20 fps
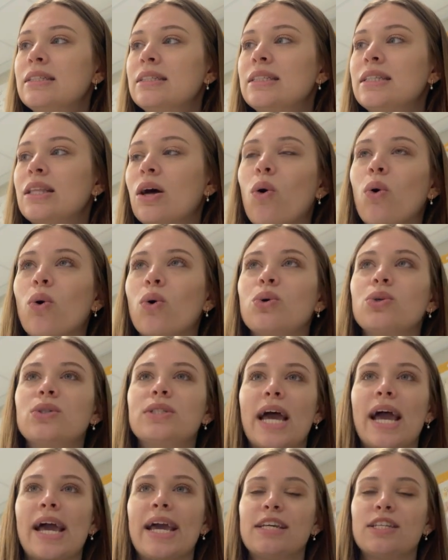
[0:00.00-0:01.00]
the whole
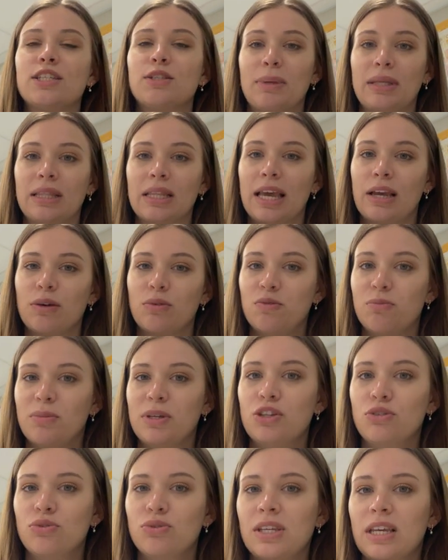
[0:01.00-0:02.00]
day has been like, we've
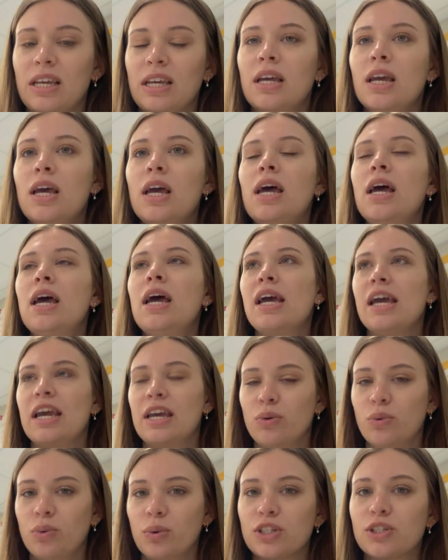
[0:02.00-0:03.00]
been using
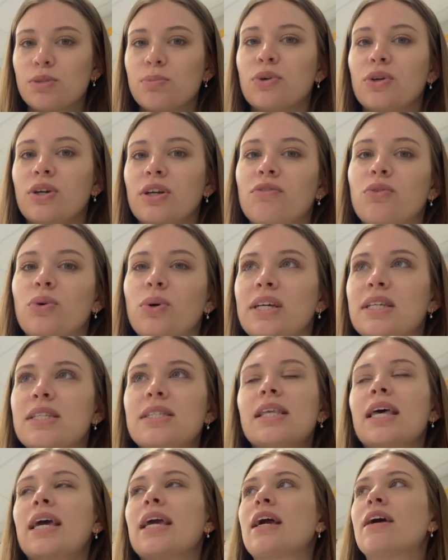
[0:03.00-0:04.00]
a whispering
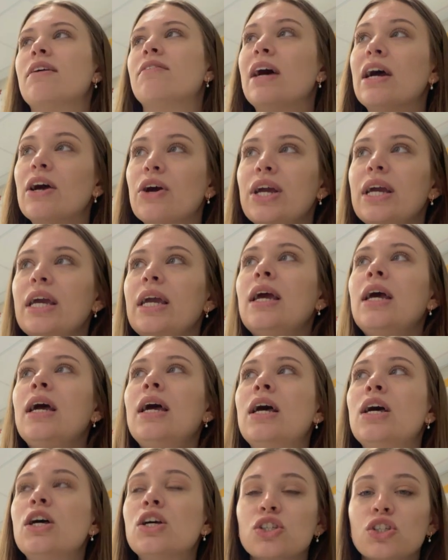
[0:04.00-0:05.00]
voice, like a very
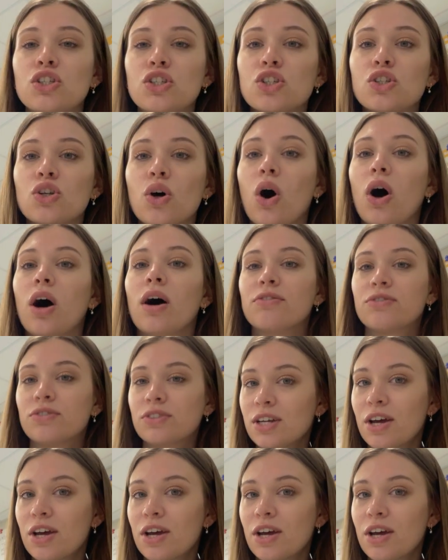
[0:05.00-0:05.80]
soft